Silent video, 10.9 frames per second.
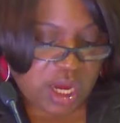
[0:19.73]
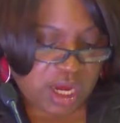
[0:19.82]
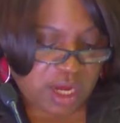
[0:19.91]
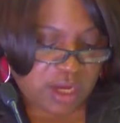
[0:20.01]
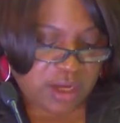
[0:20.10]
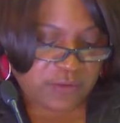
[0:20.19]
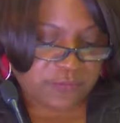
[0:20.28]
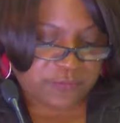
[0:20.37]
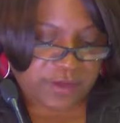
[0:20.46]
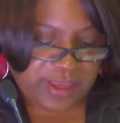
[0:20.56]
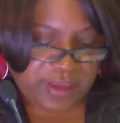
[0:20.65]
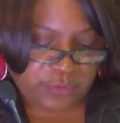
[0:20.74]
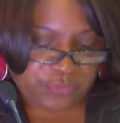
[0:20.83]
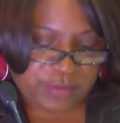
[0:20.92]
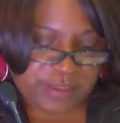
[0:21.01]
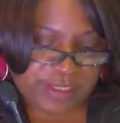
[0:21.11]
of
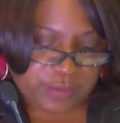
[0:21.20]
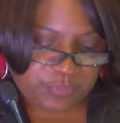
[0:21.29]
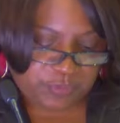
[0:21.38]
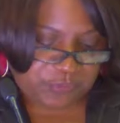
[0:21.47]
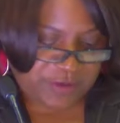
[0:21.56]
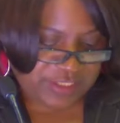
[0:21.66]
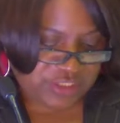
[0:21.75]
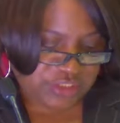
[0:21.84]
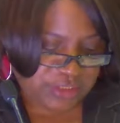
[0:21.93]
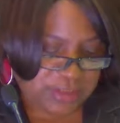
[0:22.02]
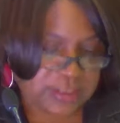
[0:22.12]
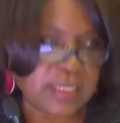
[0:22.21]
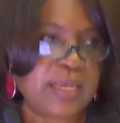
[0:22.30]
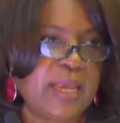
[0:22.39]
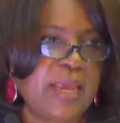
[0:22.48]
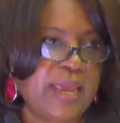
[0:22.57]
Health-Related Professions
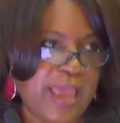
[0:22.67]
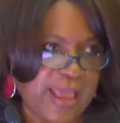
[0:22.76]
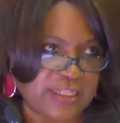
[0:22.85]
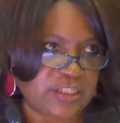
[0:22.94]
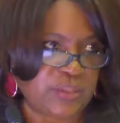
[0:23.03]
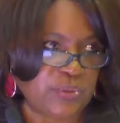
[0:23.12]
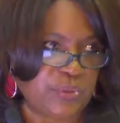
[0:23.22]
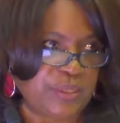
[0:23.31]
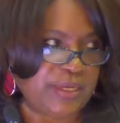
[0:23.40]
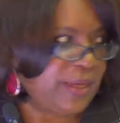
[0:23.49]
at SUNY,